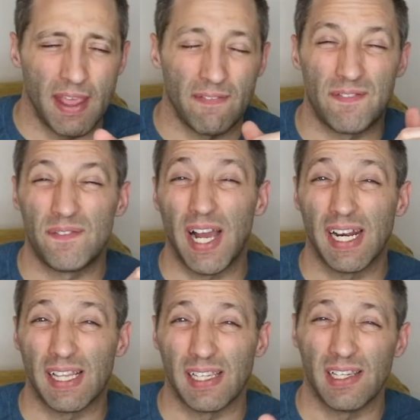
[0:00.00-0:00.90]
And
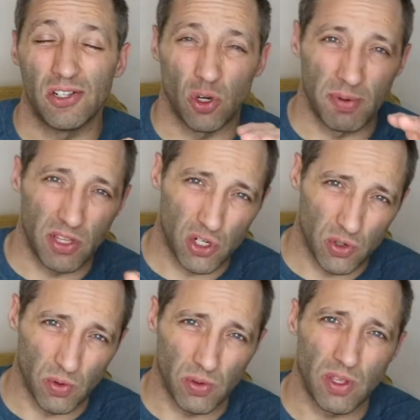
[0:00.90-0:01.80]
finally, he told me the
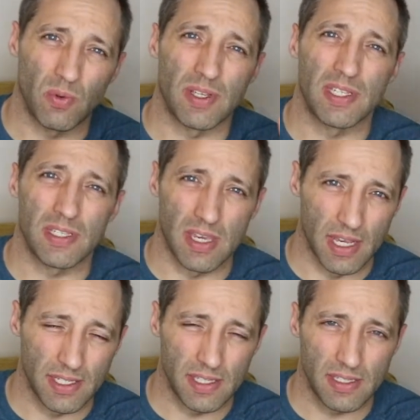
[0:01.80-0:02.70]
truth. It was his
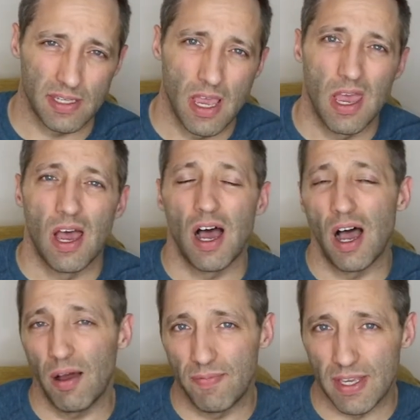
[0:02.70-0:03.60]
cousin's.
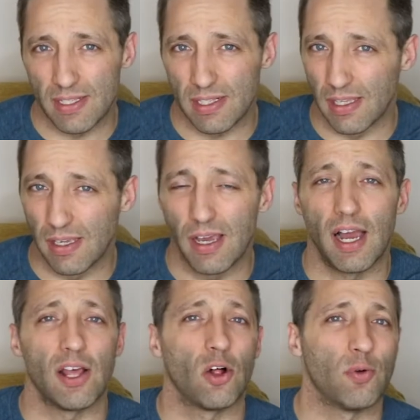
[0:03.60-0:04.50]
Obviously,
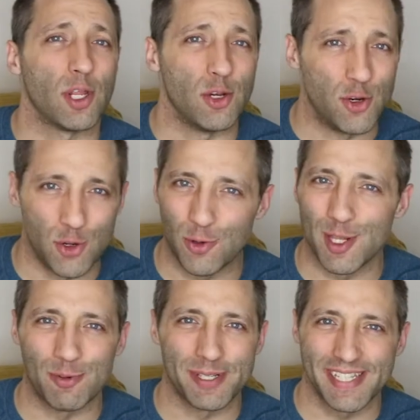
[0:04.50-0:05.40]
I already knew
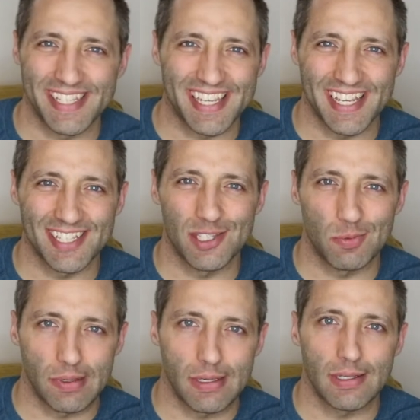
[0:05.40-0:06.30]
that it was his cousin's
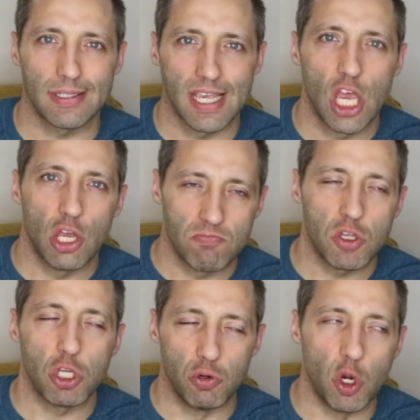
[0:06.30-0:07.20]
because
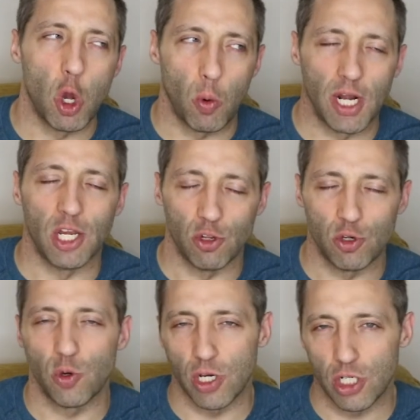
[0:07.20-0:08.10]
you know when a new
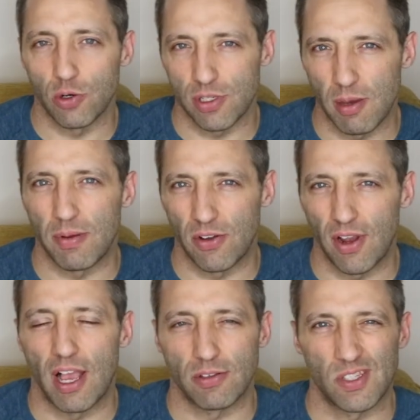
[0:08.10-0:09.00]
toy shows up in your
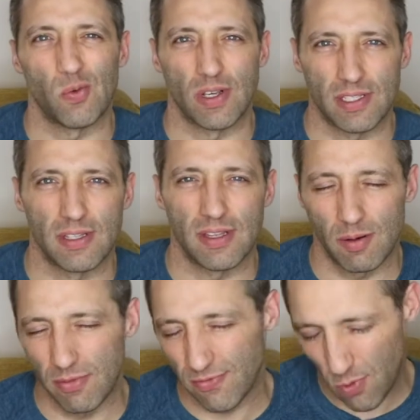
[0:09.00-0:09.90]
house that wasn't there
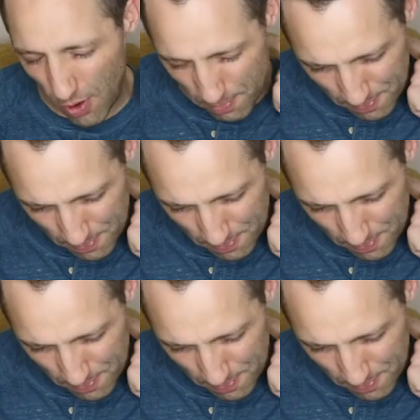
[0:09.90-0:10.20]
before.